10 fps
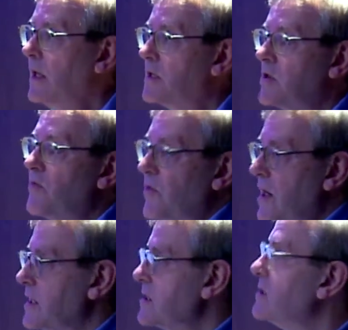So for
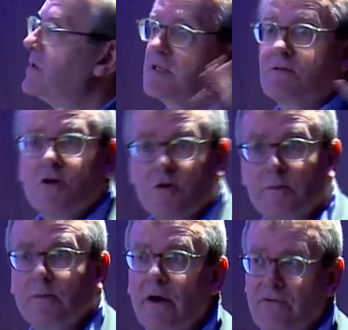us, this
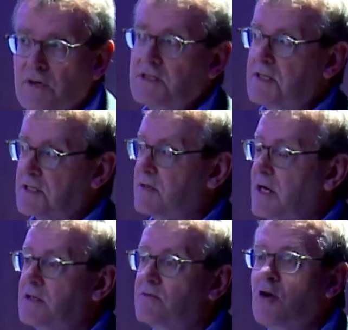room, of course it's a
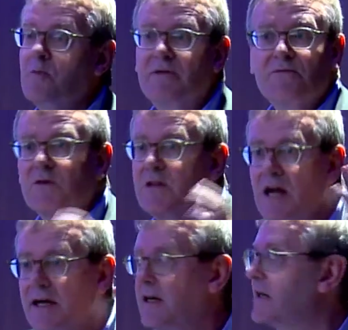strange room, but for the
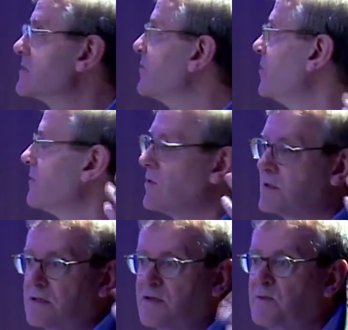architect it's full of all
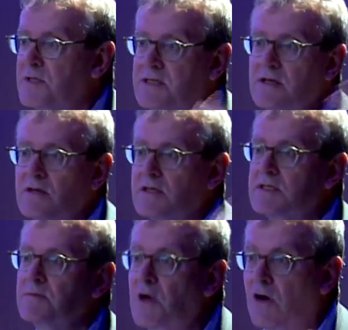sorts of
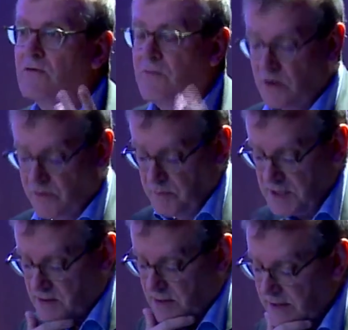full of
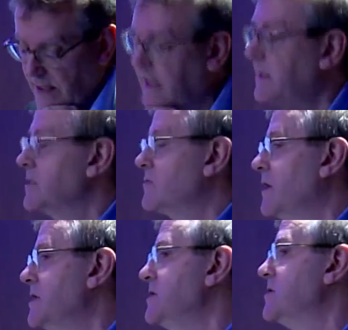mystery. The architect's
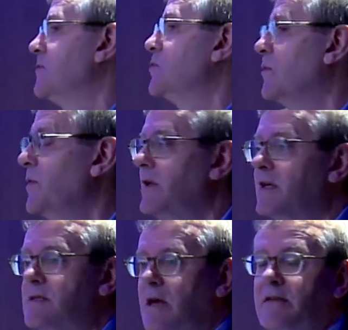relationship to a building
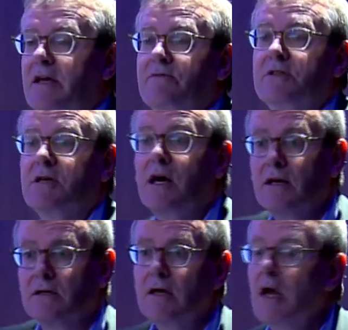is like that of a
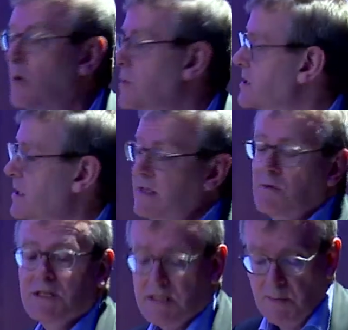child. We
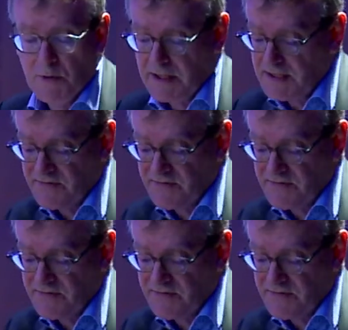see buildings